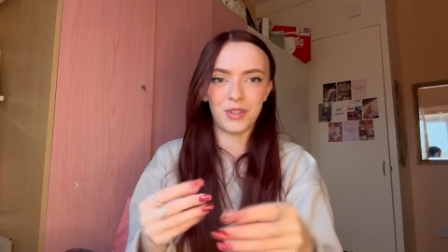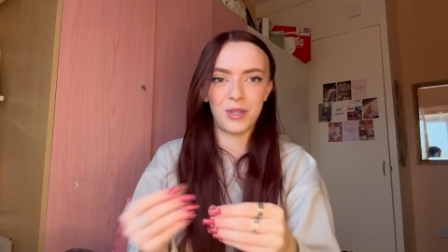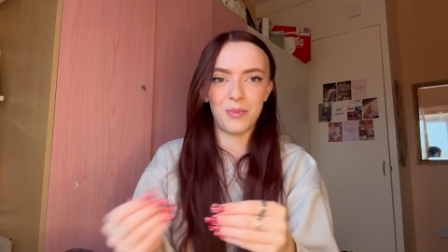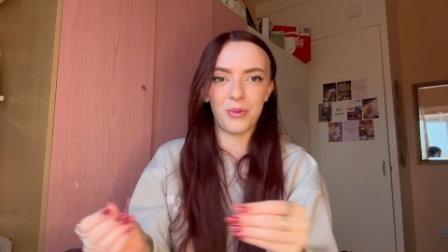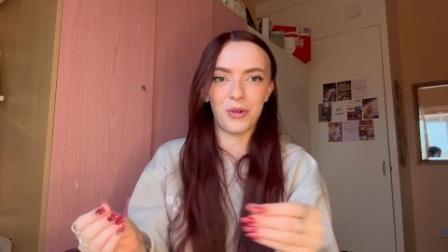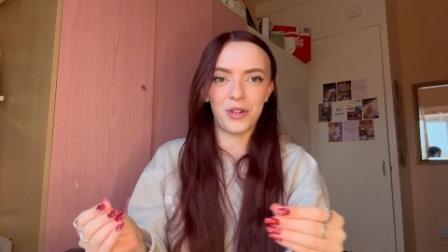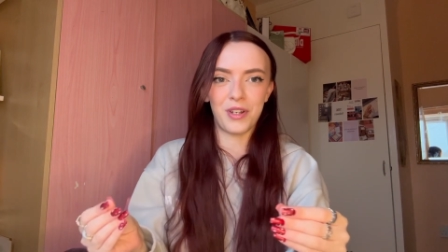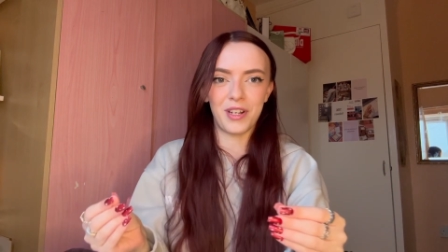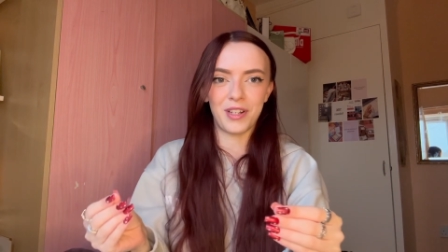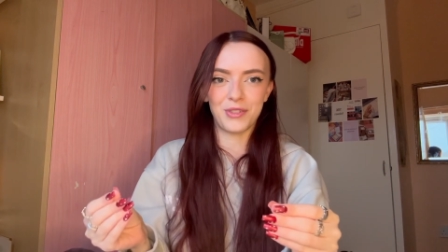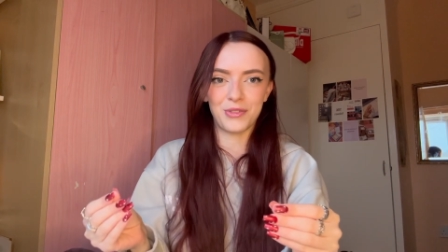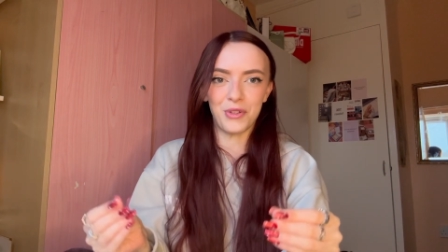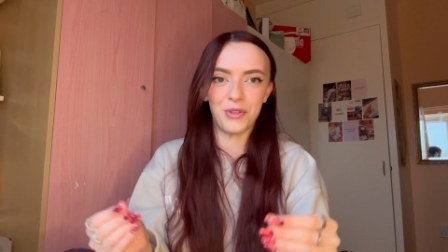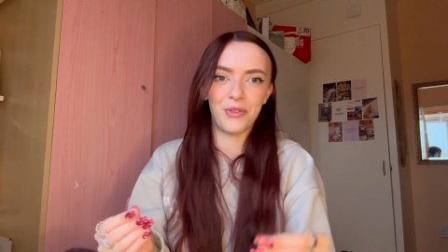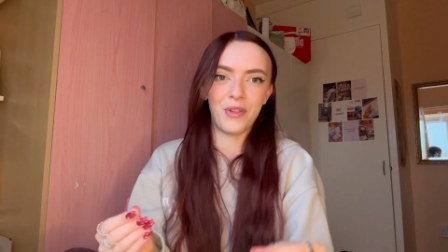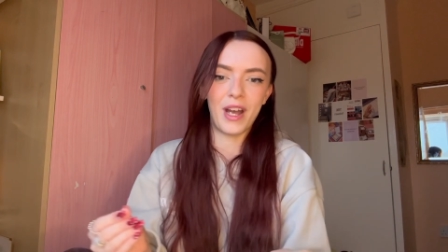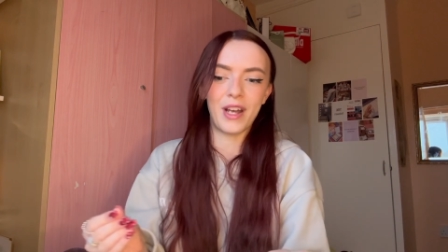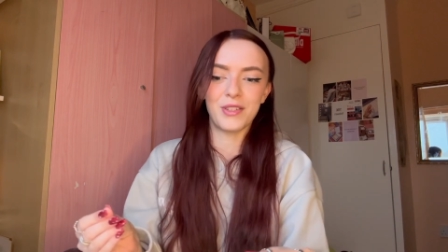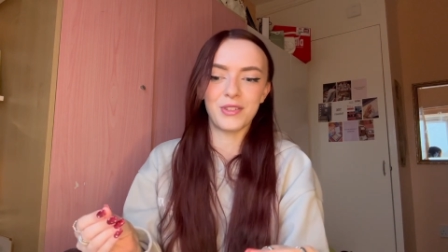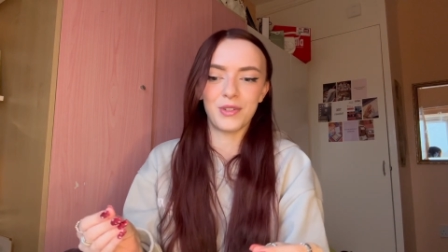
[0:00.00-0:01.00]
the products
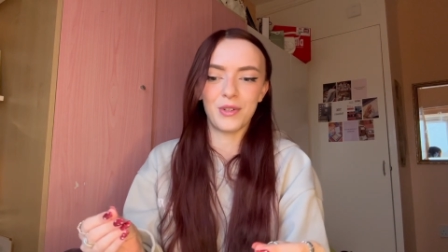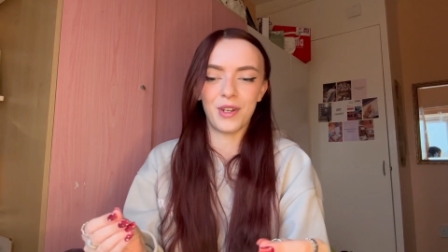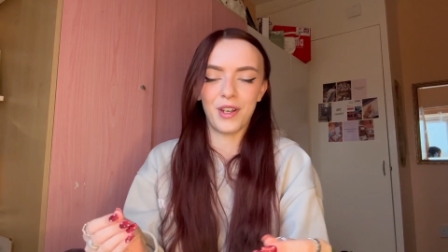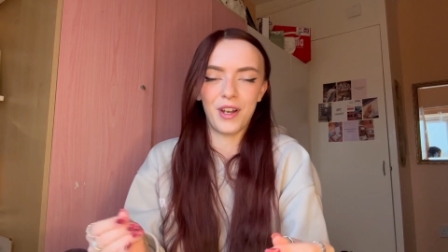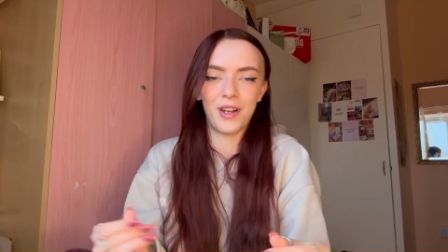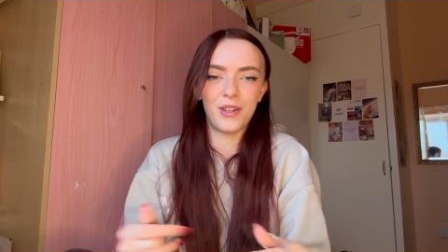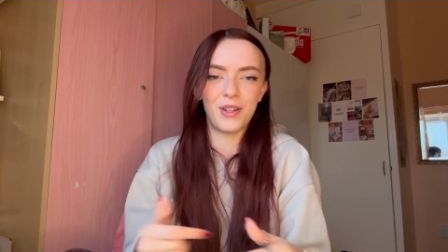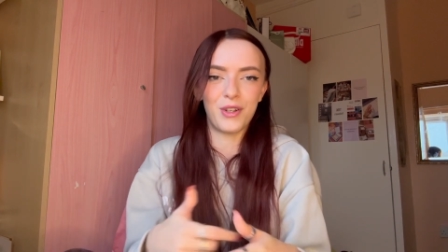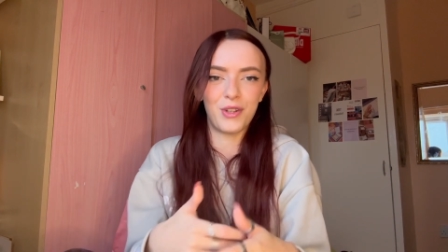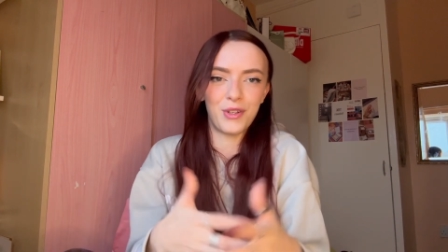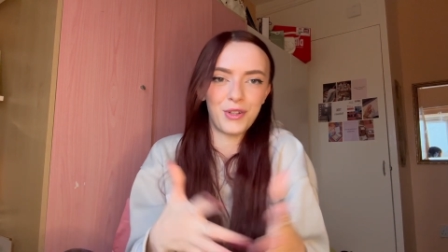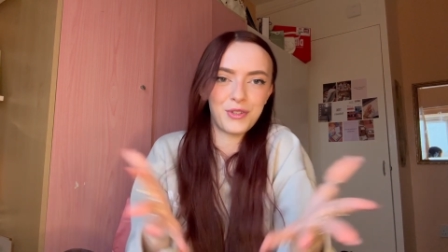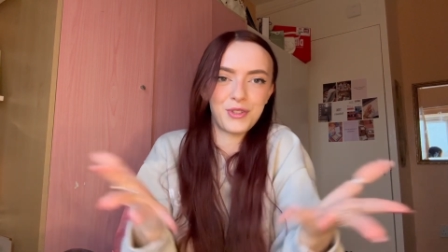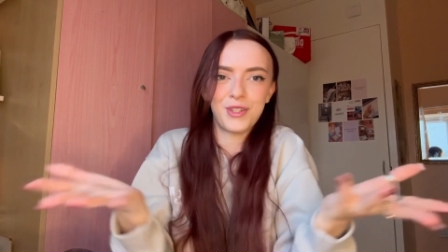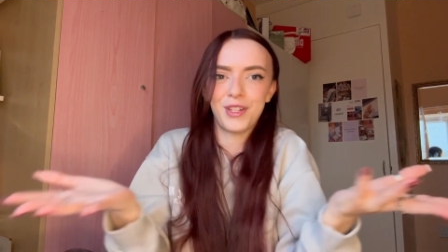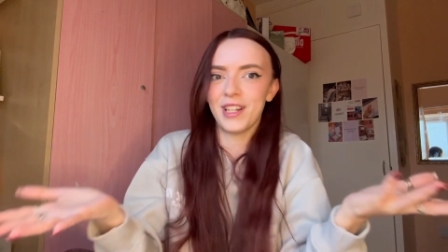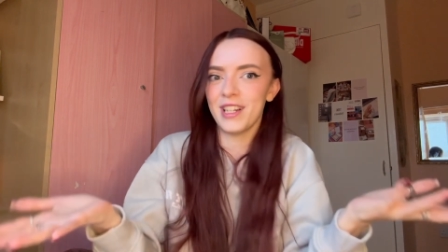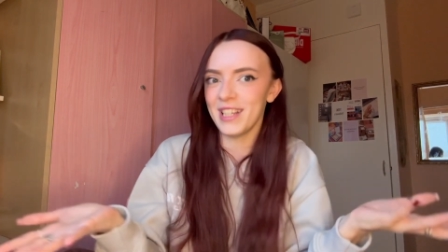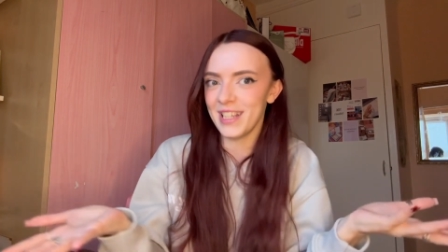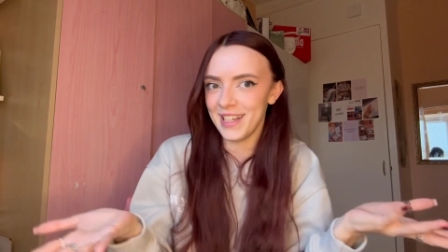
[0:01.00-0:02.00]
on that so it kind of looks
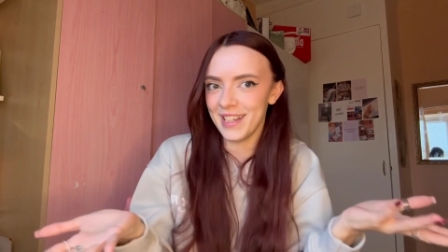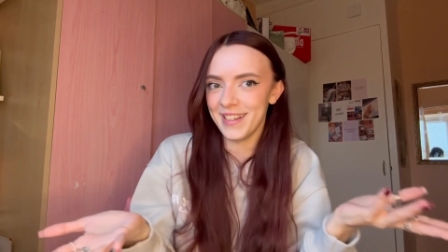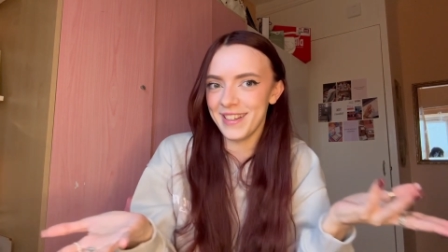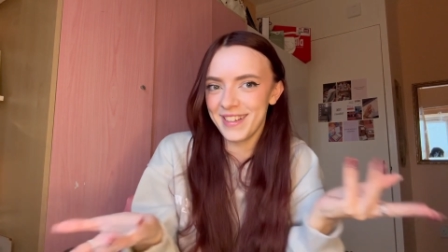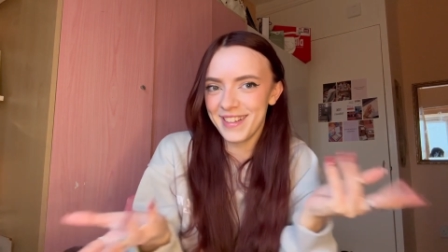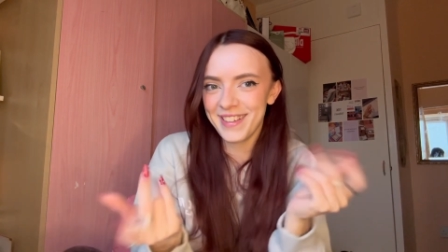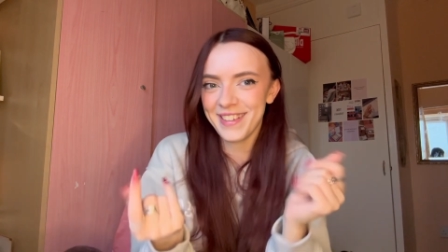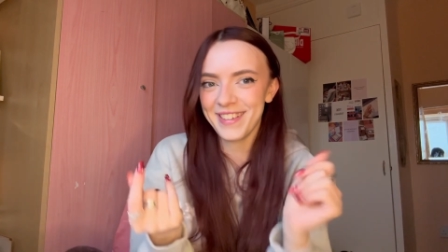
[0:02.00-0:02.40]
clean.